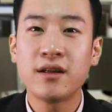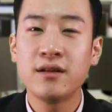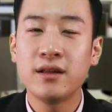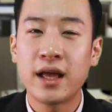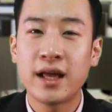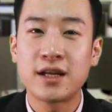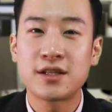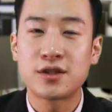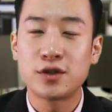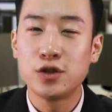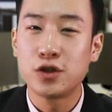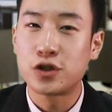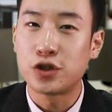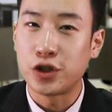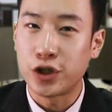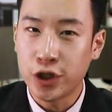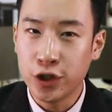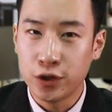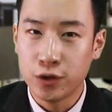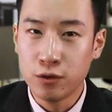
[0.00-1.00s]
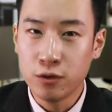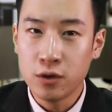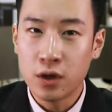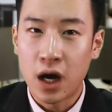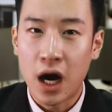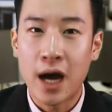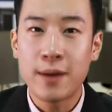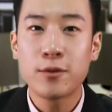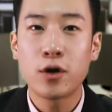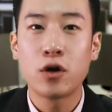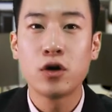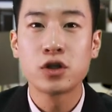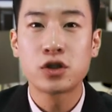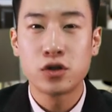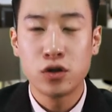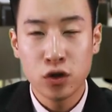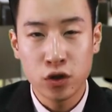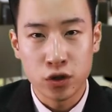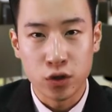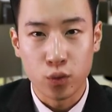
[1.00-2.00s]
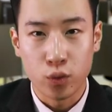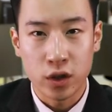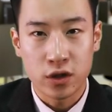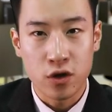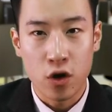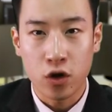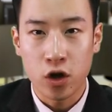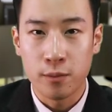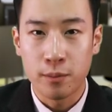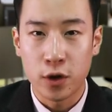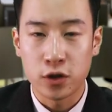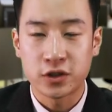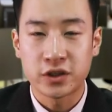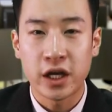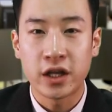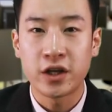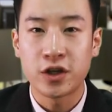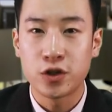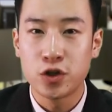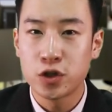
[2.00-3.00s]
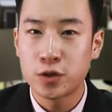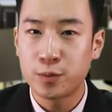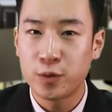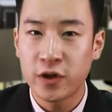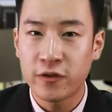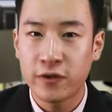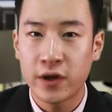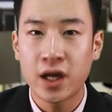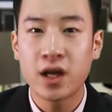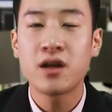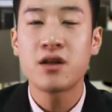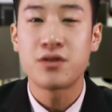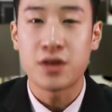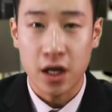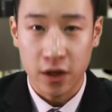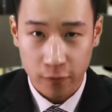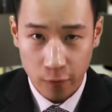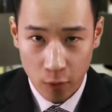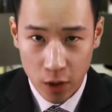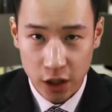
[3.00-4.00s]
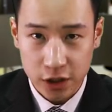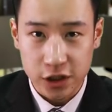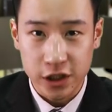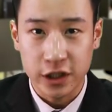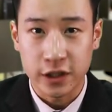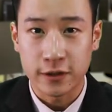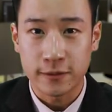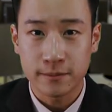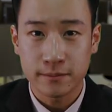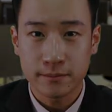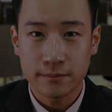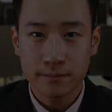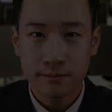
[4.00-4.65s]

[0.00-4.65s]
the latest news to you, I'm your host Hun with TokenPost Daily News Briefing. Thanks for watching.